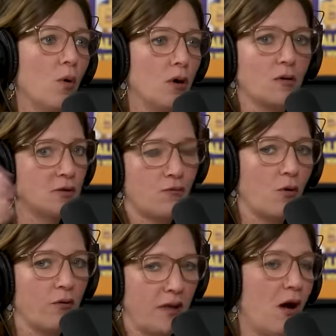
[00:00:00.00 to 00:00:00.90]
works
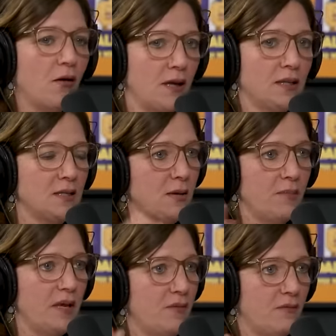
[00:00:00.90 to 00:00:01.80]
for the audience.
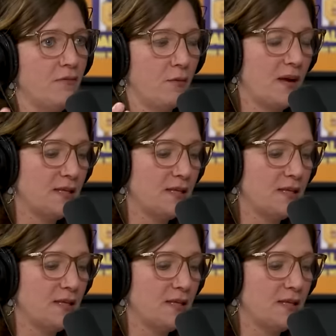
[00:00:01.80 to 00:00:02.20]
Even for